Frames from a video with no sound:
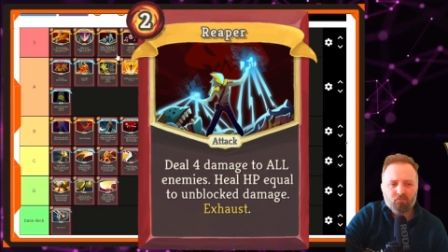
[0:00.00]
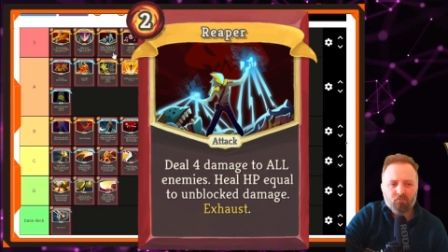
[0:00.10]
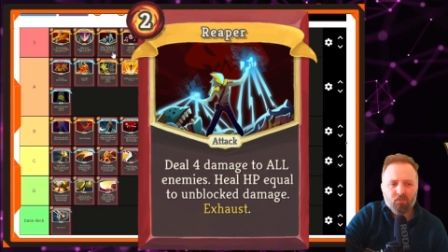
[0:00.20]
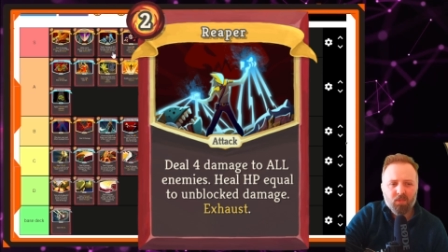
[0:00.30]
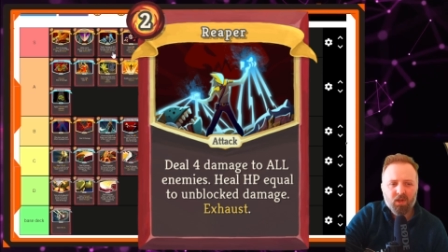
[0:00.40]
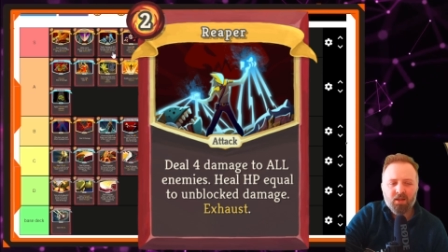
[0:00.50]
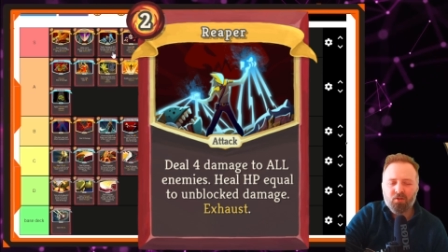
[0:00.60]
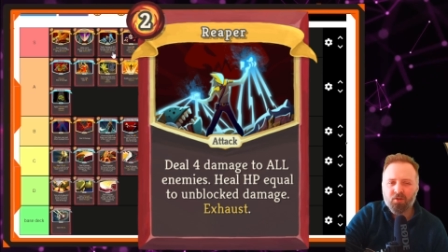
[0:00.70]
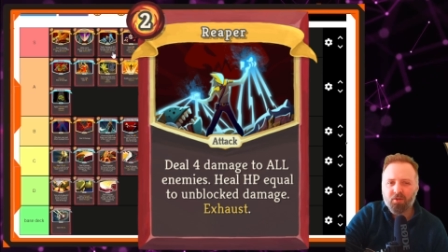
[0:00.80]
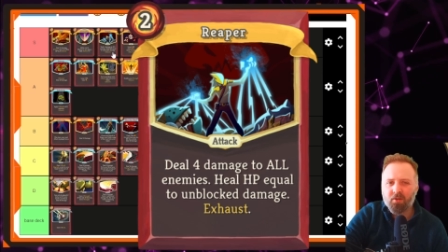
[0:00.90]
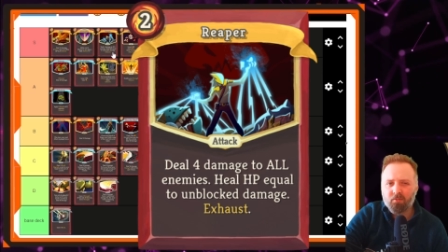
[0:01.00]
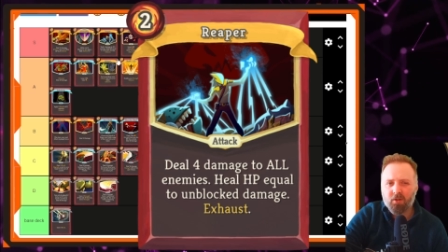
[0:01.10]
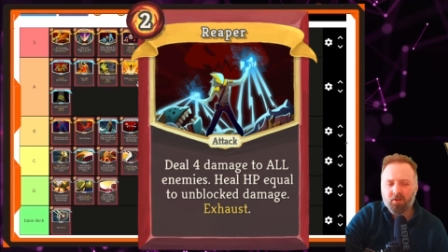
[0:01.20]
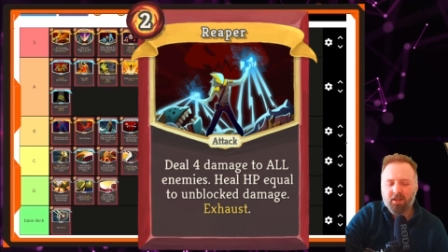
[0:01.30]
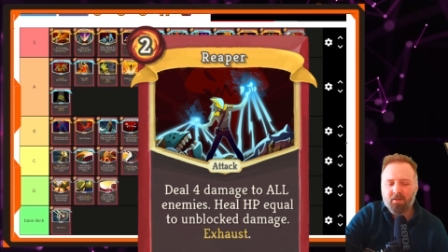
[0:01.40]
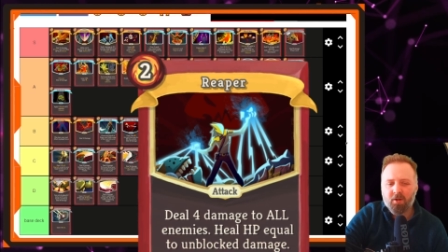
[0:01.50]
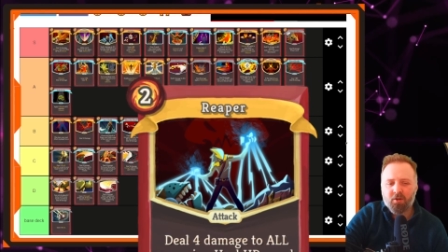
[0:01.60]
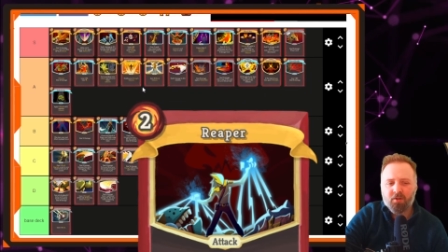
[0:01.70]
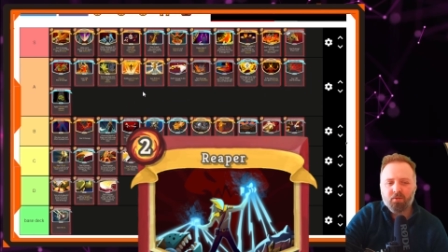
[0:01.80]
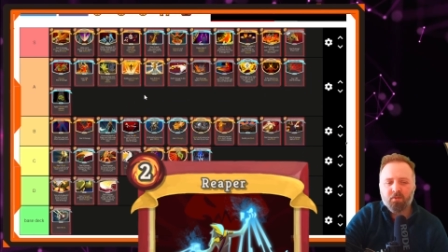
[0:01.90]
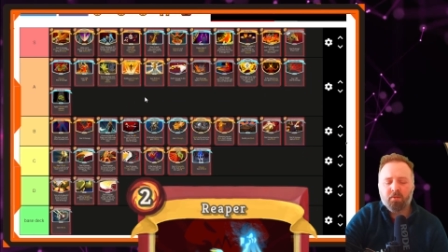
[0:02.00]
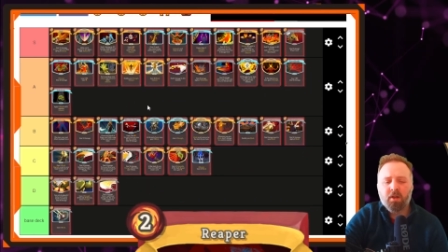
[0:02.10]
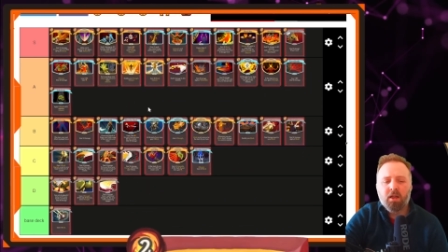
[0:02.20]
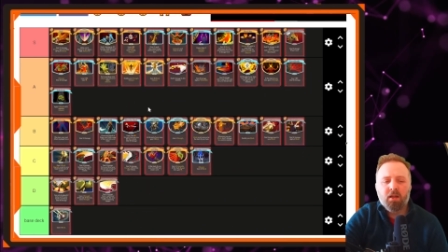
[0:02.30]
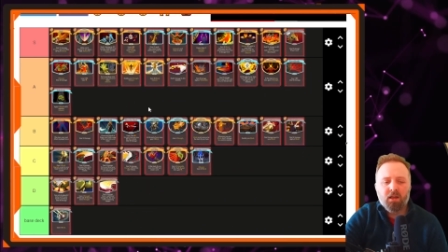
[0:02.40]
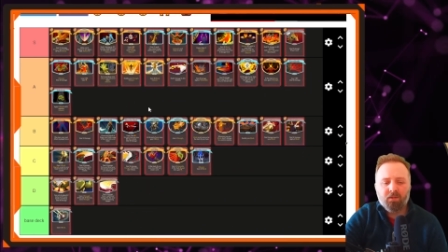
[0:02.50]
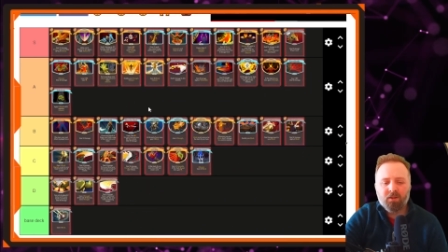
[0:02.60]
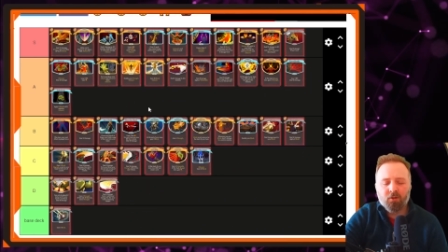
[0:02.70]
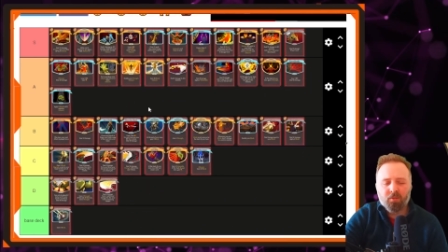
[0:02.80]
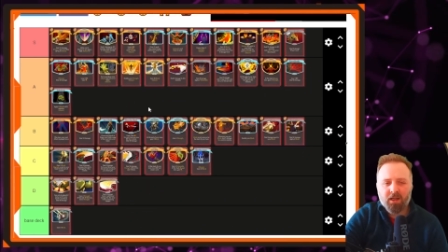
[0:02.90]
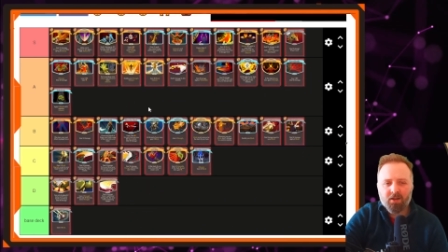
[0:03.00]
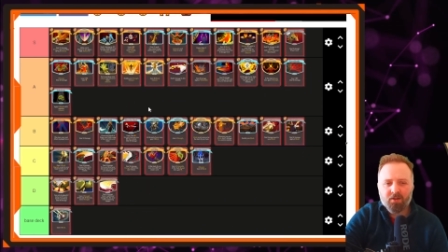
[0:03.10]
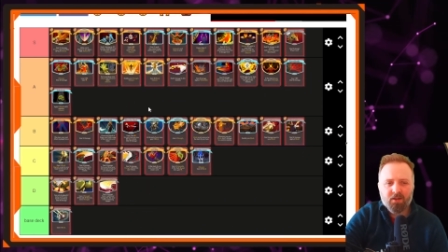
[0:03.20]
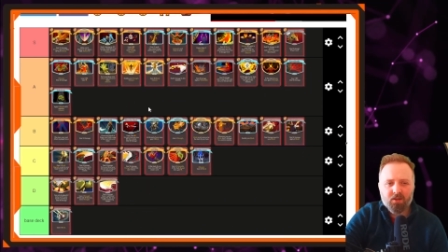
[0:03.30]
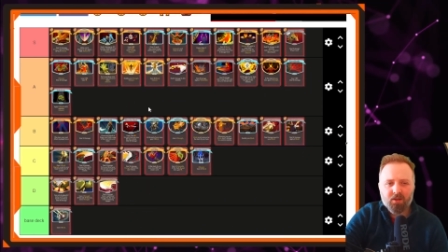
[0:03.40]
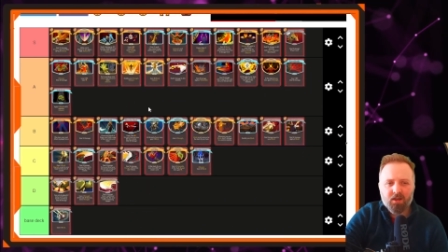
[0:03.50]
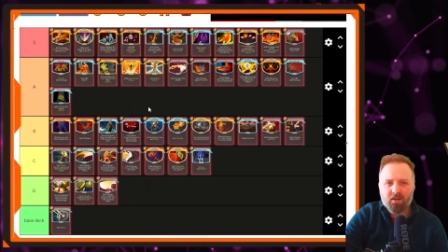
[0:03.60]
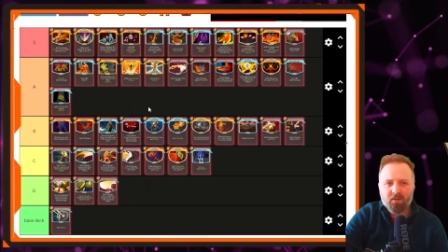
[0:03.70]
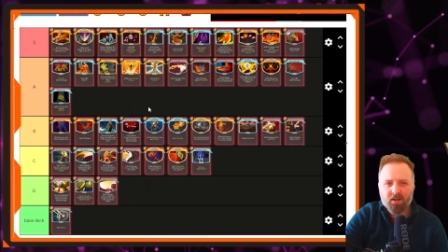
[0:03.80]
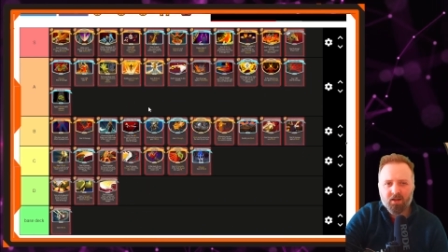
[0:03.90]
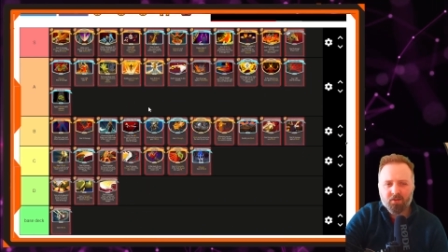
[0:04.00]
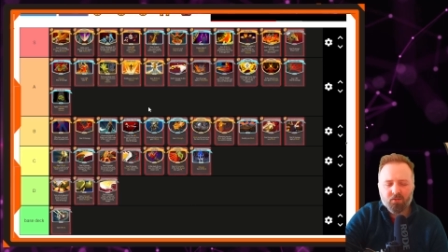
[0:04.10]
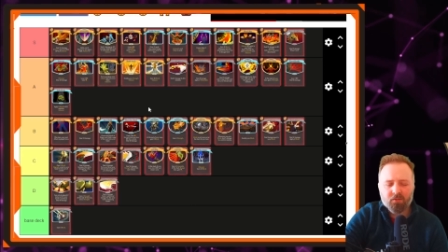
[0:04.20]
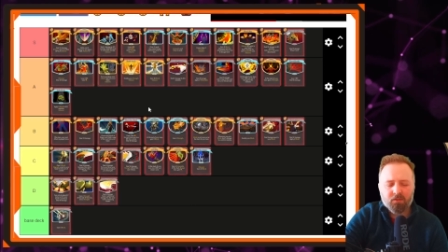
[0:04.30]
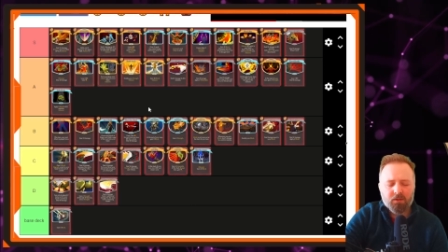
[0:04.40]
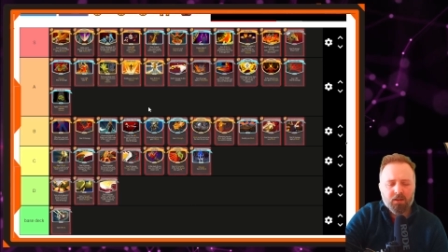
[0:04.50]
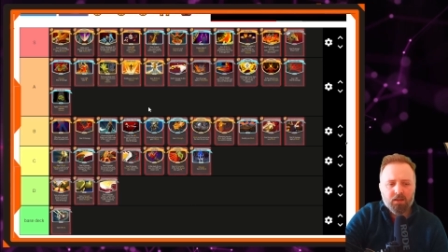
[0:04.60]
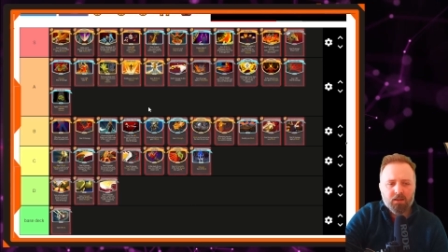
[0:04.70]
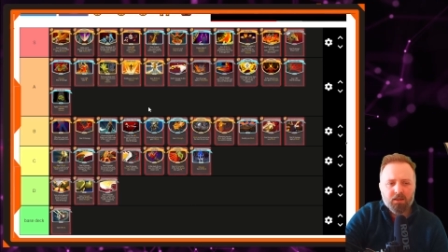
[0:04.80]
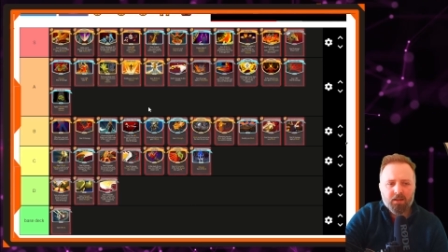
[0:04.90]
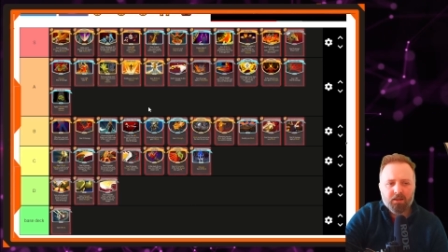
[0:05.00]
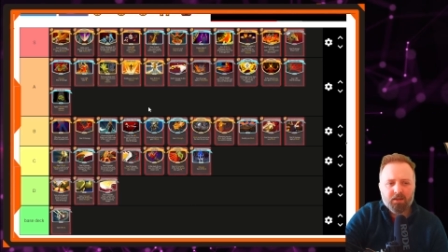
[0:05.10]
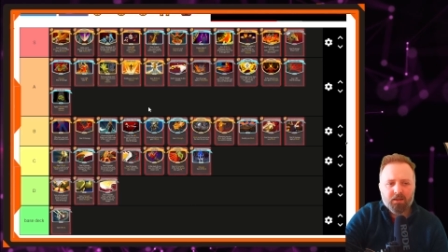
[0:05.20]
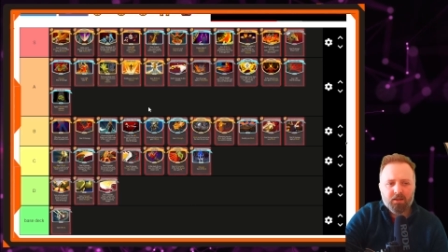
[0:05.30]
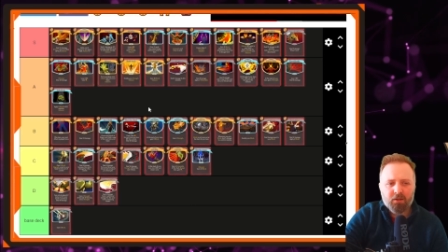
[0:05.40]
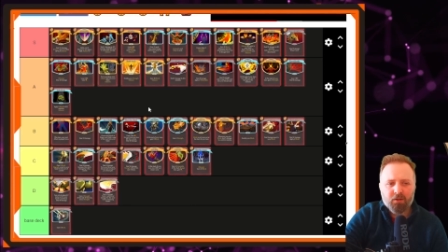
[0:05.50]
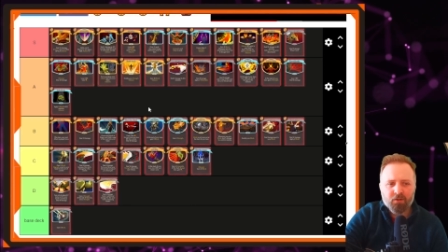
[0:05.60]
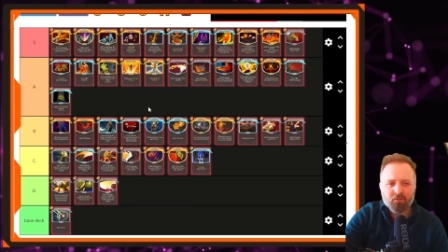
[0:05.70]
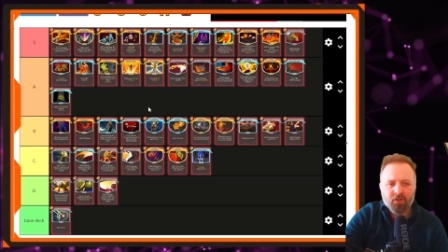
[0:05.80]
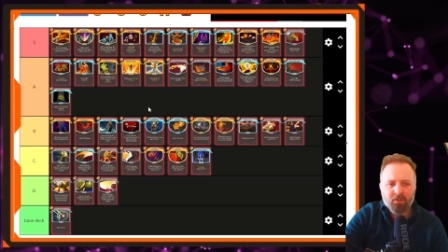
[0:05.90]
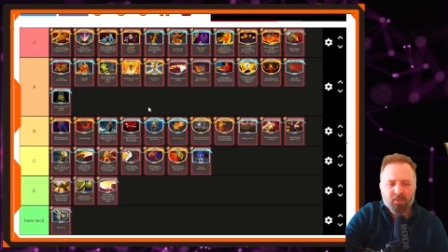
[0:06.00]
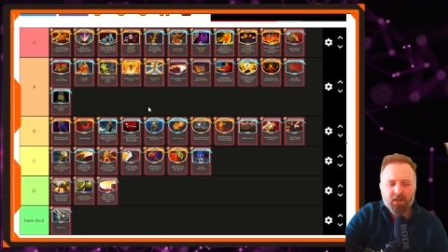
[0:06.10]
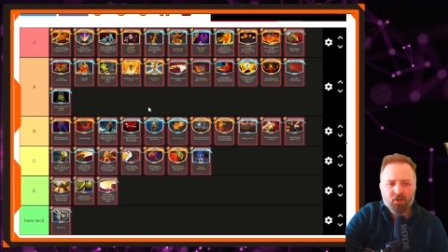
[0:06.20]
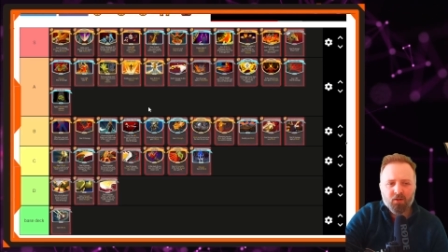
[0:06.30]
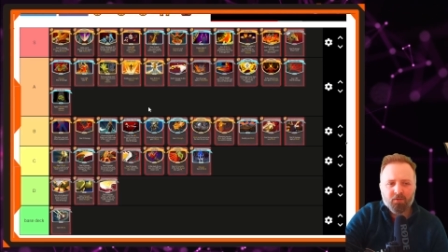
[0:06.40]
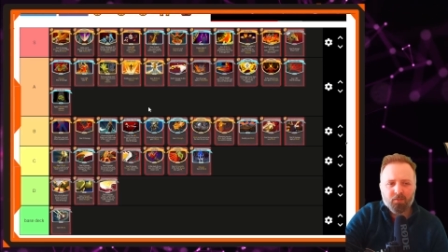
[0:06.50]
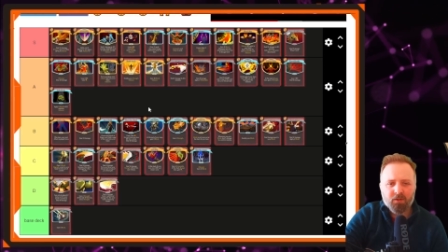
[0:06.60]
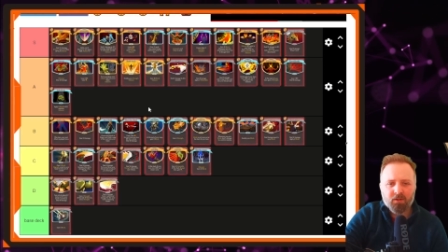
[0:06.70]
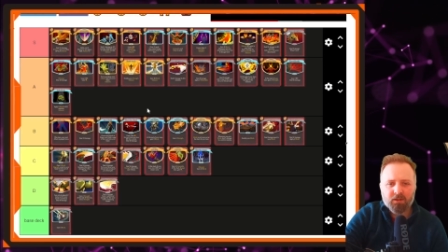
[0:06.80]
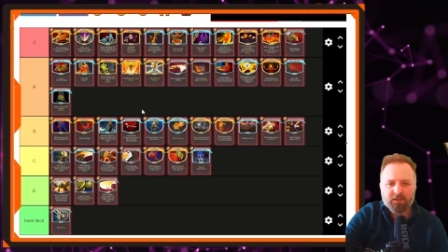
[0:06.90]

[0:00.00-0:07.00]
It is just unblocked damage, so if you're up against things like Avocado, it doesn't really pay off, but